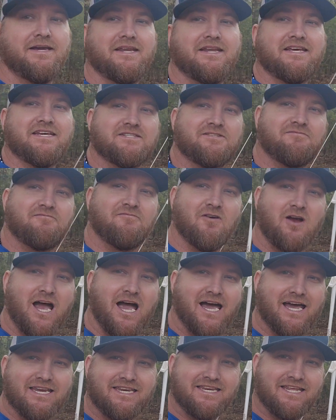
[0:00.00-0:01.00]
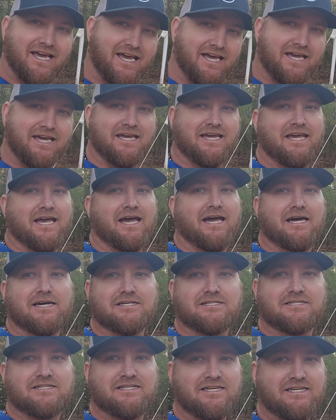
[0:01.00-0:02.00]
It is Friday,
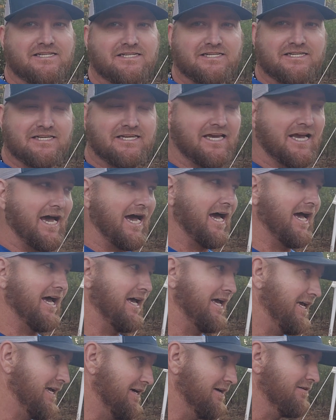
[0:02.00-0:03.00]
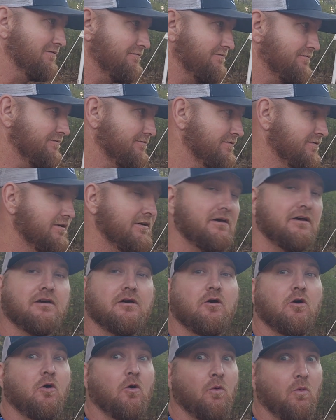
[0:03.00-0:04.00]
guys. TGIF.
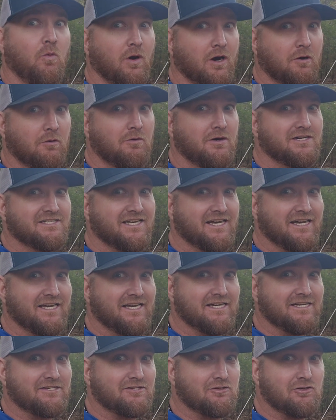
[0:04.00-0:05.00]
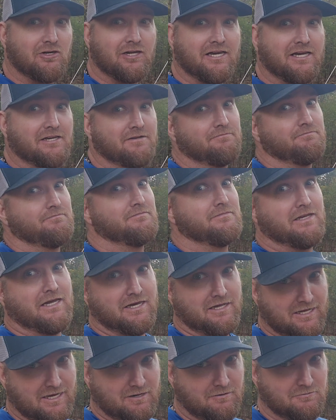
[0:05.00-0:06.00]
Where was I yesterday?
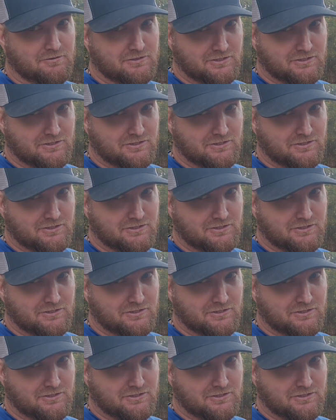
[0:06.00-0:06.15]
Now that